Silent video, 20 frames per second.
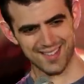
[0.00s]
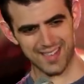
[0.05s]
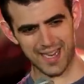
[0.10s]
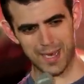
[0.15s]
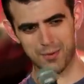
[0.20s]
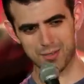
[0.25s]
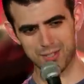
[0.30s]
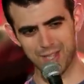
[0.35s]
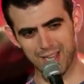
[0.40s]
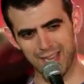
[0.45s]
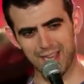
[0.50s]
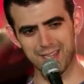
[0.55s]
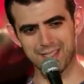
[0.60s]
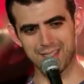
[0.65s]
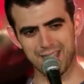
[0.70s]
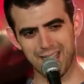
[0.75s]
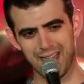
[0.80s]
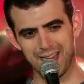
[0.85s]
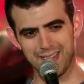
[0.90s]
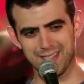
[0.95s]
He was like, it's
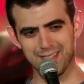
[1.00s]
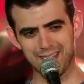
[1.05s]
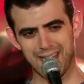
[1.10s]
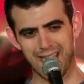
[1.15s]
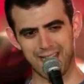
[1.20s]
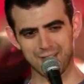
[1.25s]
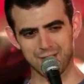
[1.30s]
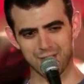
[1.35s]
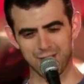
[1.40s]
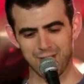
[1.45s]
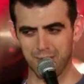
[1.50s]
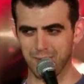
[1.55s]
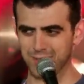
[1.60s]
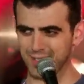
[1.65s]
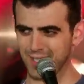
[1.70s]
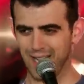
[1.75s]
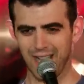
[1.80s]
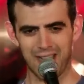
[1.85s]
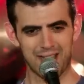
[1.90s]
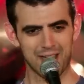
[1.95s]
against nature. I was
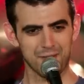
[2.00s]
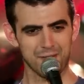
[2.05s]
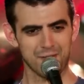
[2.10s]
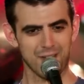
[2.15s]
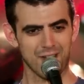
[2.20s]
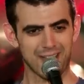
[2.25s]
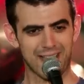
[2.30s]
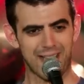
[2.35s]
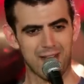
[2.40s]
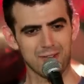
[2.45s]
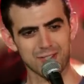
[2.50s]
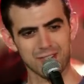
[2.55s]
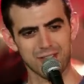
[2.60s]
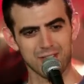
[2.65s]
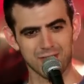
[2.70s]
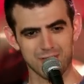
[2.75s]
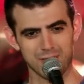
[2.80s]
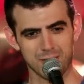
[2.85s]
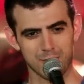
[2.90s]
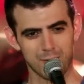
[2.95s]
like, I have fucked couch
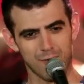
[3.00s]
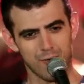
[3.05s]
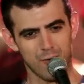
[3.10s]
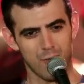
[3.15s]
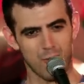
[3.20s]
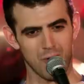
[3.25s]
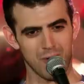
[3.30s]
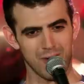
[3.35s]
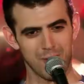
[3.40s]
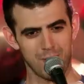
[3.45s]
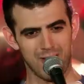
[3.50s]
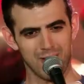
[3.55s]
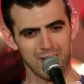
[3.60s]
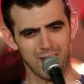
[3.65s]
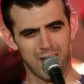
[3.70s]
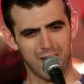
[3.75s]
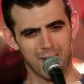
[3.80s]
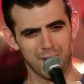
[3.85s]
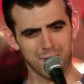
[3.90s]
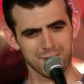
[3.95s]
cushions before in my
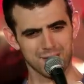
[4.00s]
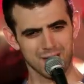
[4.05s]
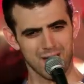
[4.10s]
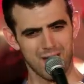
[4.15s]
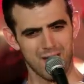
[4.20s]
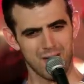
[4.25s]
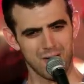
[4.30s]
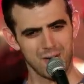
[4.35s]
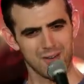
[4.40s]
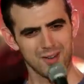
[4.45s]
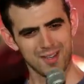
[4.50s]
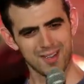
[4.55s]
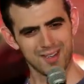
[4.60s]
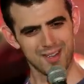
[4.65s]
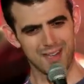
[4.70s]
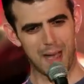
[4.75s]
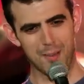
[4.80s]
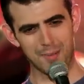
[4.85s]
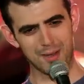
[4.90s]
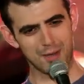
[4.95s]
life, so
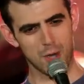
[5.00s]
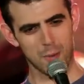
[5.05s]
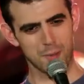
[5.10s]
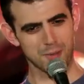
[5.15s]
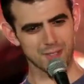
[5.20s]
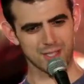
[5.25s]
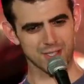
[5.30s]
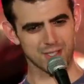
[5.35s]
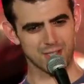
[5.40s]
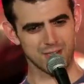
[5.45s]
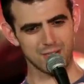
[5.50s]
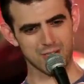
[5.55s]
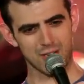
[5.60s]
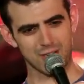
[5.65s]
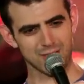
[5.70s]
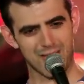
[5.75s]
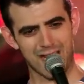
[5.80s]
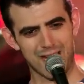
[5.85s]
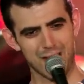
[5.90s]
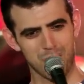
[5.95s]
I'm in no position to
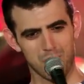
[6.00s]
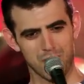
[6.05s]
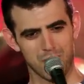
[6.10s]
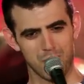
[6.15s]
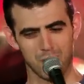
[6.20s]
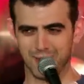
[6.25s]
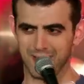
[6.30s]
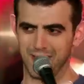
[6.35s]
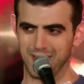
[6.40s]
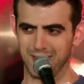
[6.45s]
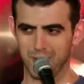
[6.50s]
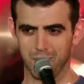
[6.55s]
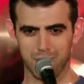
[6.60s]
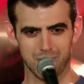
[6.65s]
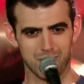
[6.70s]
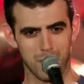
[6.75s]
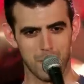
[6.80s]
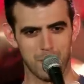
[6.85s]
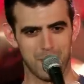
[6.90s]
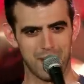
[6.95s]
judge anyone on what they do
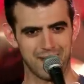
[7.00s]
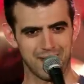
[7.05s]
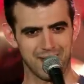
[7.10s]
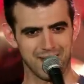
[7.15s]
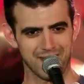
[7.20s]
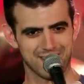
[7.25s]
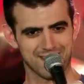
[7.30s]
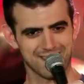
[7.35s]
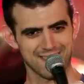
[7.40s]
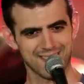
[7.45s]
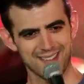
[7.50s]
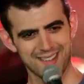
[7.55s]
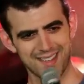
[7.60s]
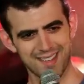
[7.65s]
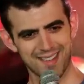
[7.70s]
with their penis.